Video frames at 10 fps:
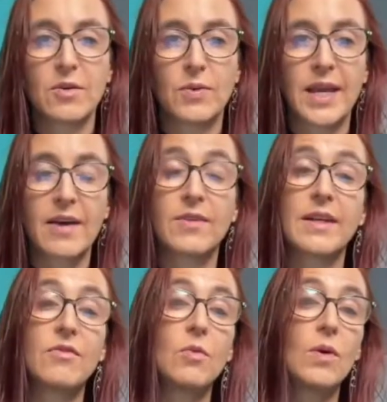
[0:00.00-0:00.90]
And we have a
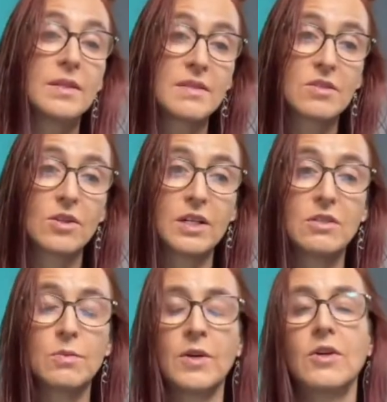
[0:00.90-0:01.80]
level 1 starting
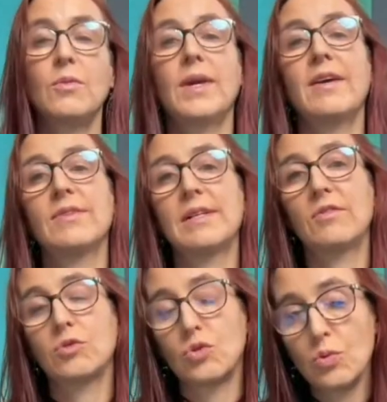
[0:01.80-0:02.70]
tomorrow. We have a
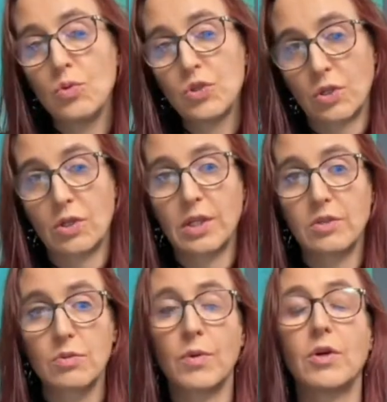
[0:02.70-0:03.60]
level 2 starting
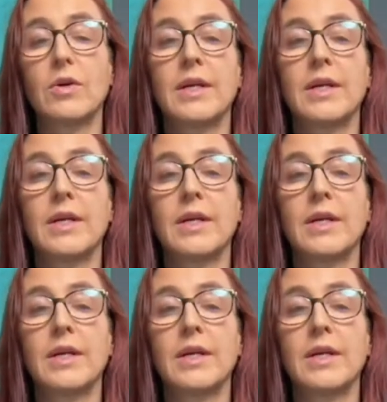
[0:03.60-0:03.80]
tomorrow.